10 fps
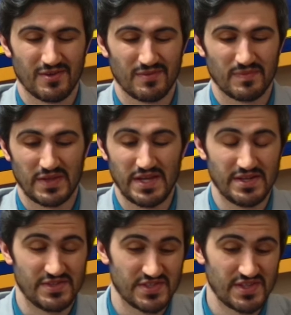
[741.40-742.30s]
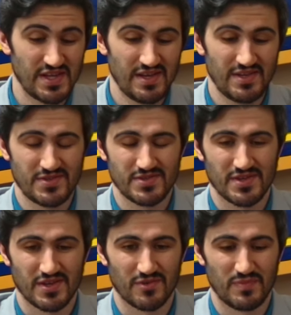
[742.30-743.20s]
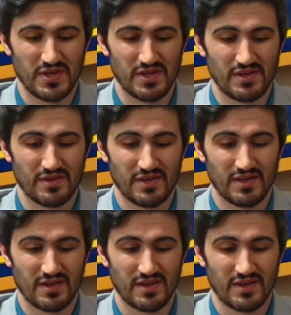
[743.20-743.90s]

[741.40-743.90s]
heated seats. It could be